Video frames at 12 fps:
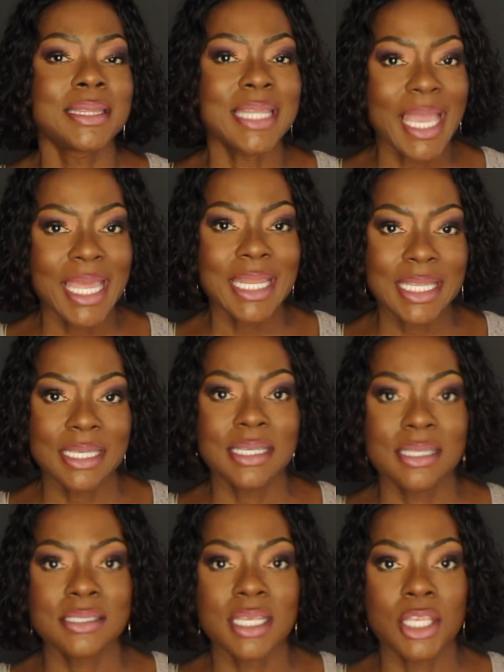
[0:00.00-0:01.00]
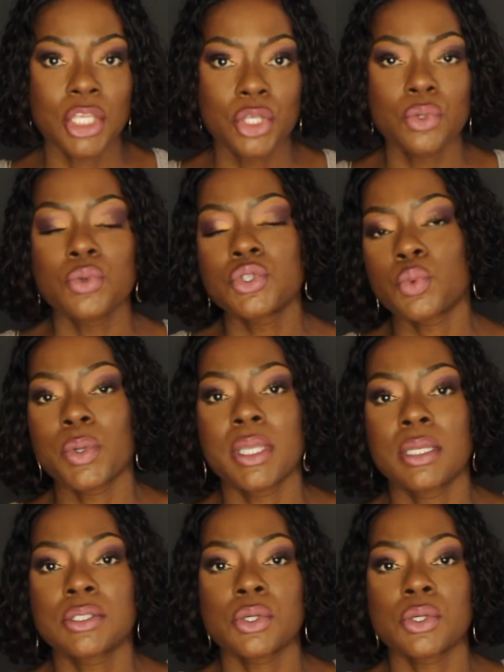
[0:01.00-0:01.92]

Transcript: that is a huge win.